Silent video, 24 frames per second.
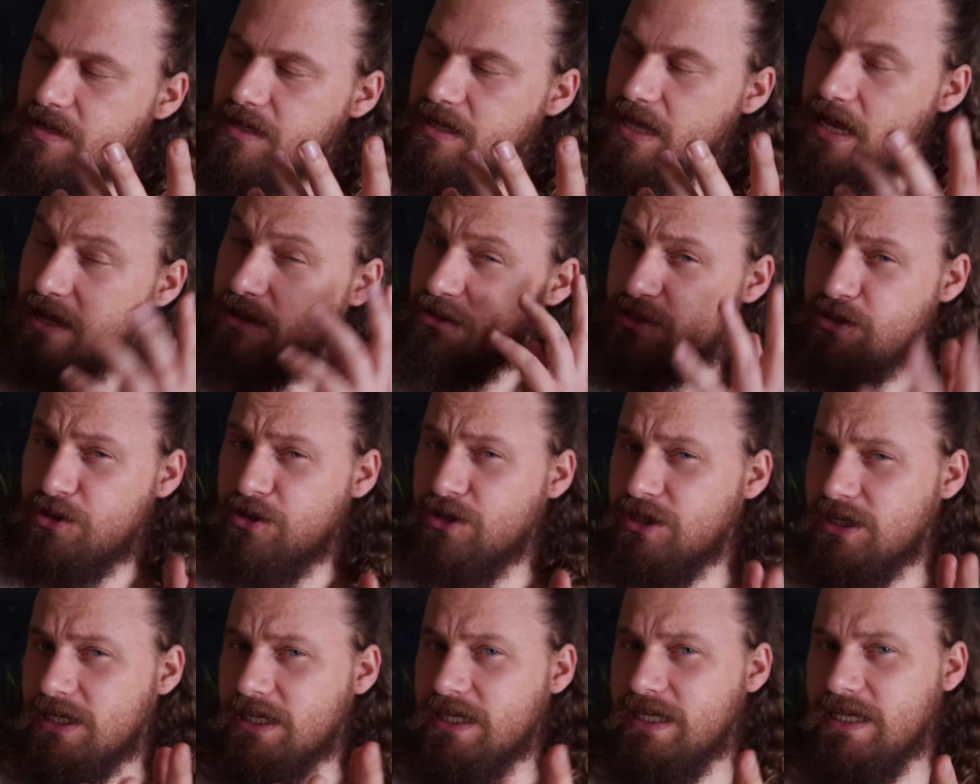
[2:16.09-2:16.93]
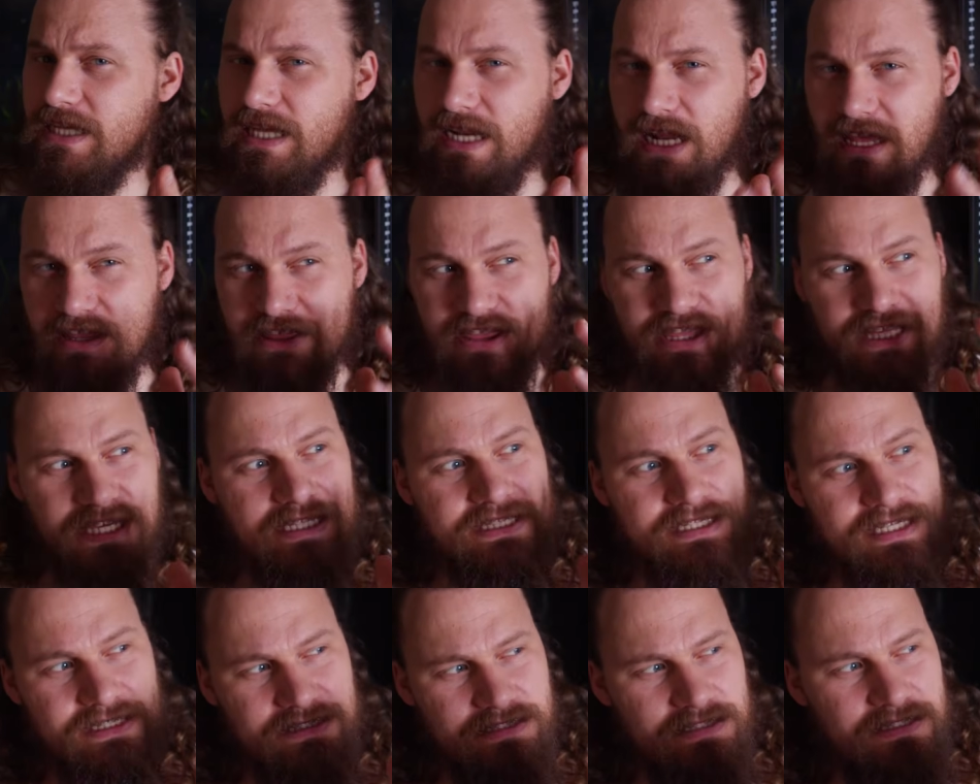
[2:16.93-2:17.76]
And thirdly, and I
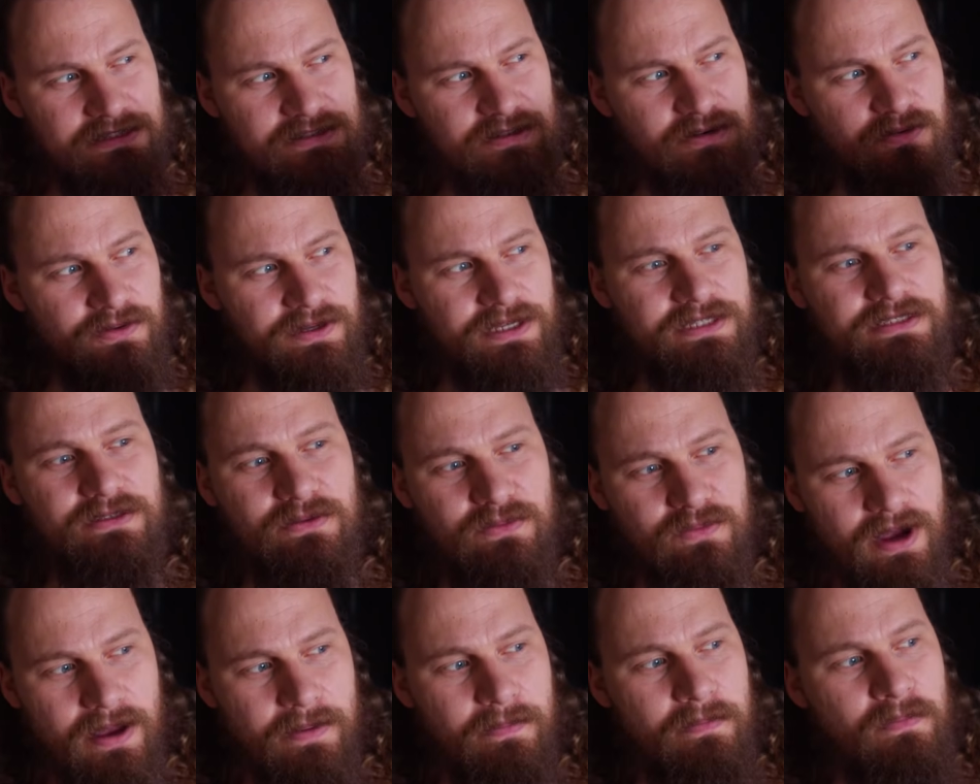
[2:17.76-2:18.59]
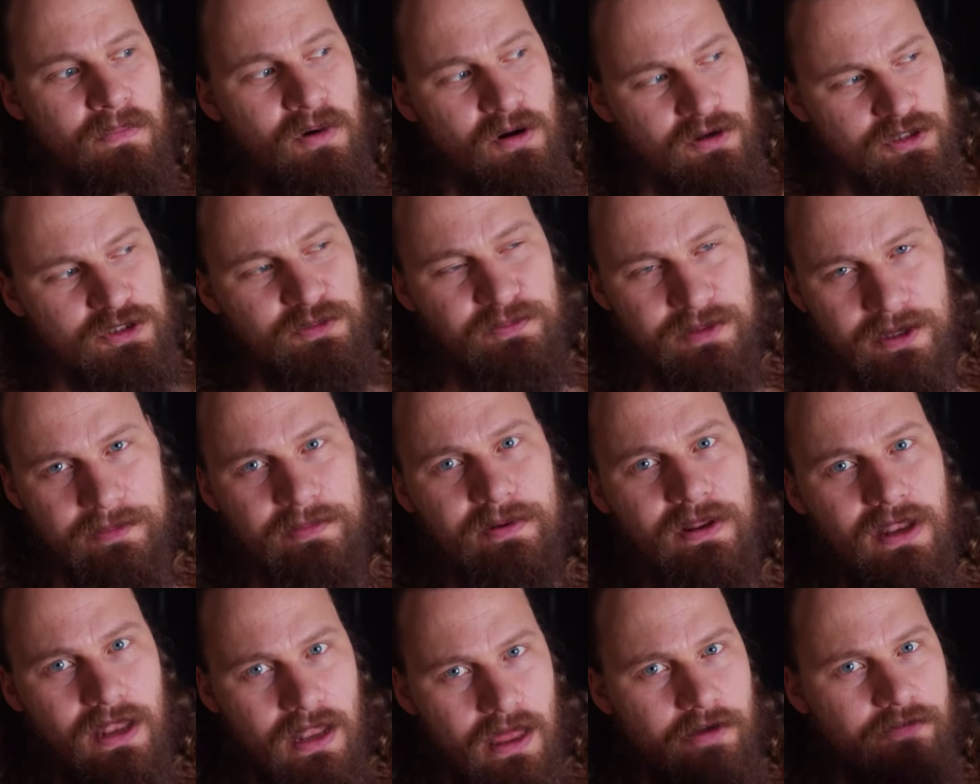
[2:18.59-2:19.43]
think this is the reason why most
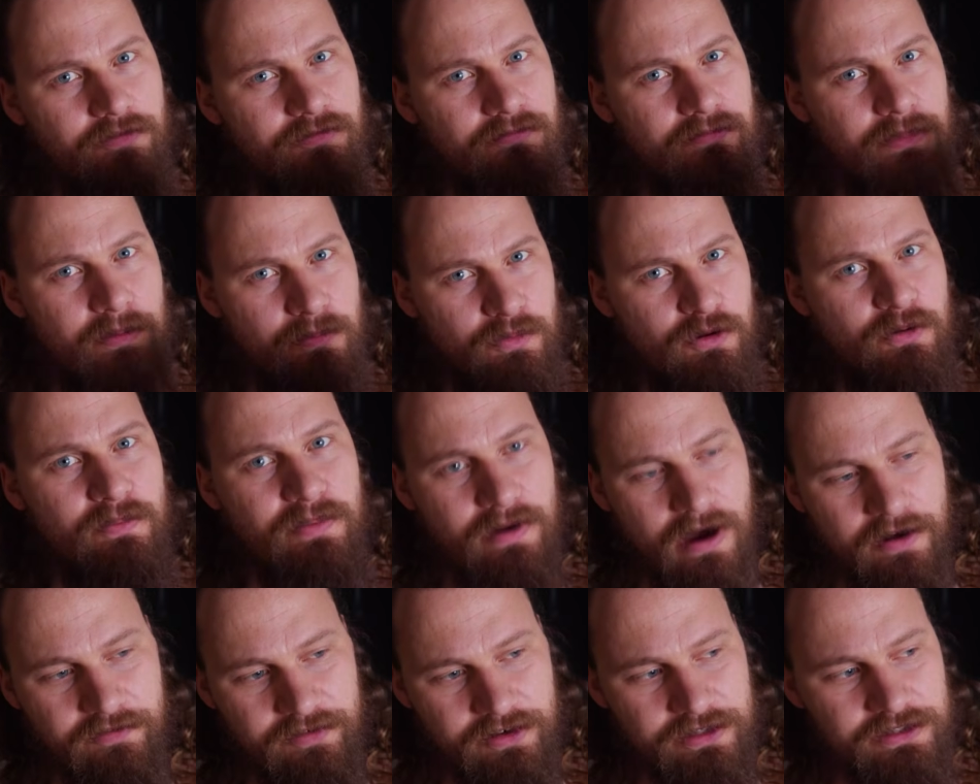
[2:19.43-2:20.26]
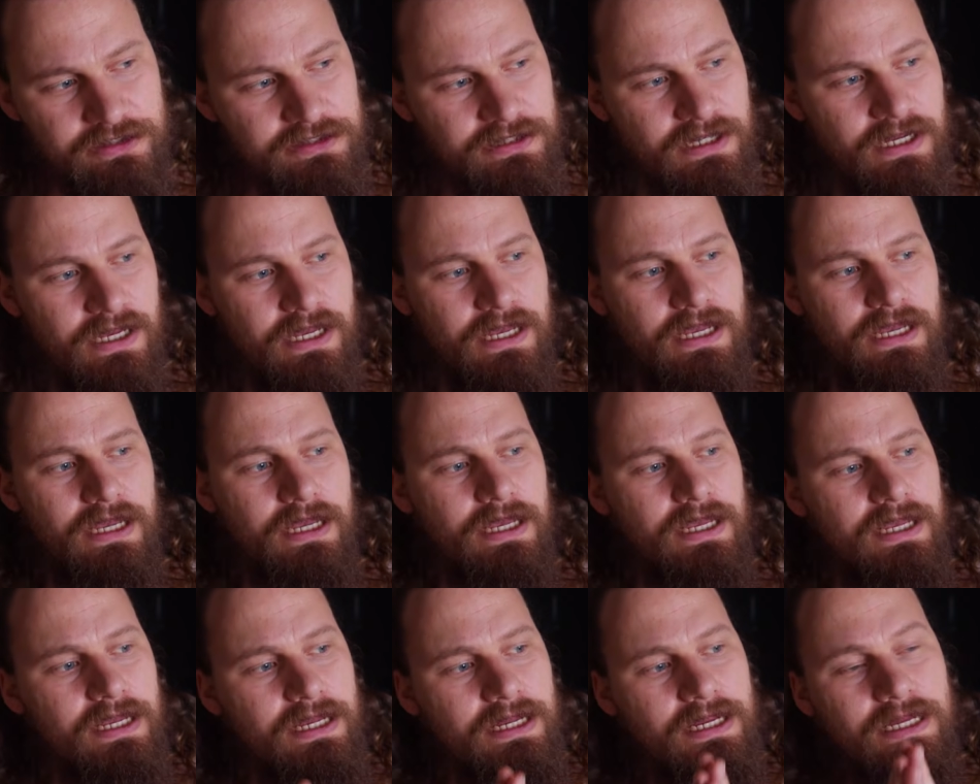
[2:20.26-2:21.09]
people love Maboo puffers,
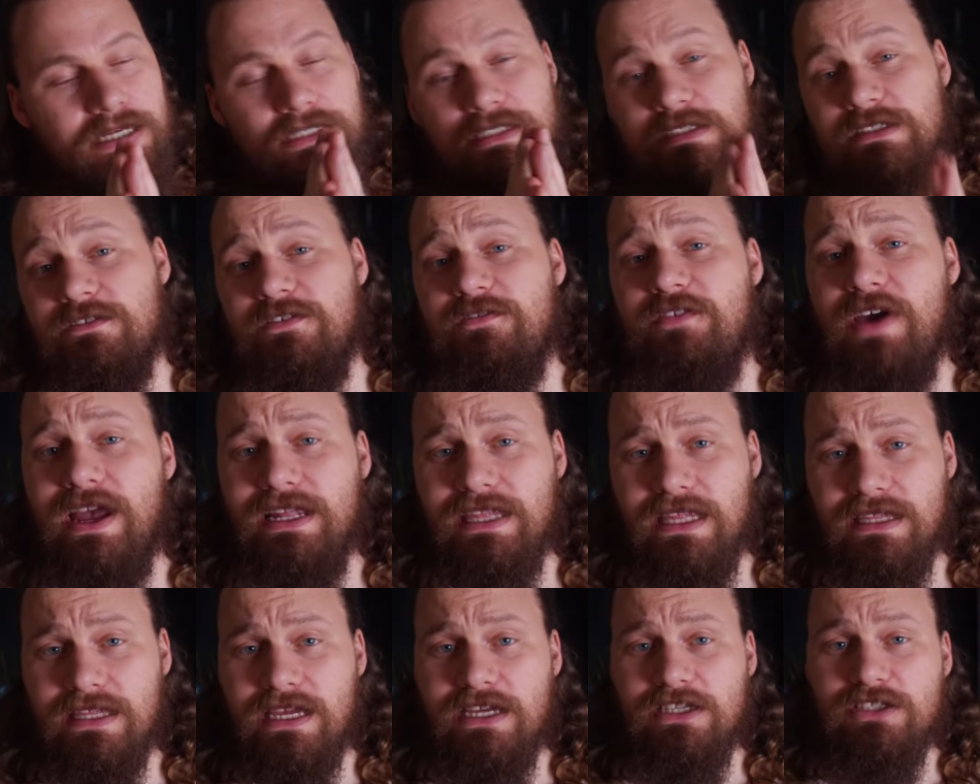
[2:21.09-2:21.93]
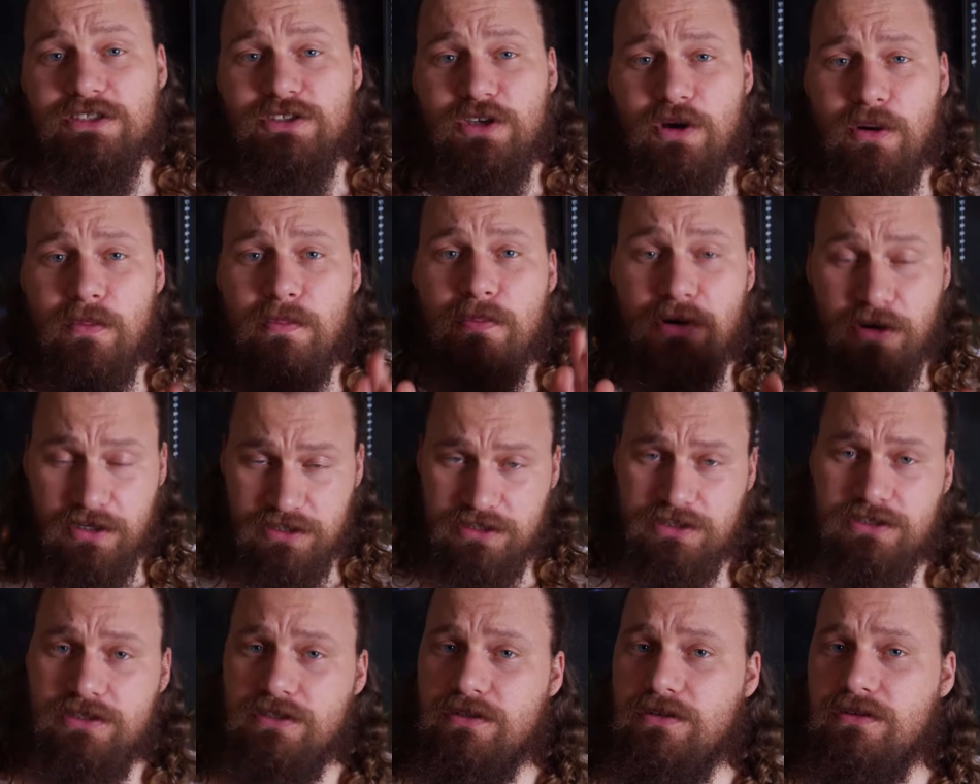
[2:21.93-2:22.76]
is the fact that they're so
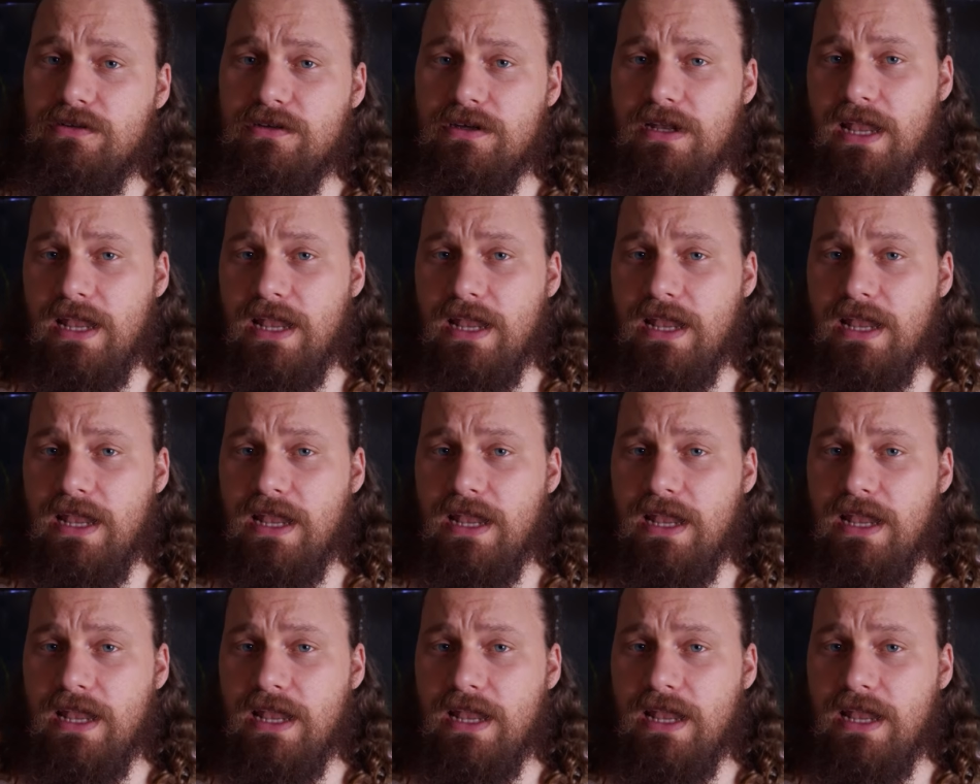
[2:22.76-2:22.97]
personal.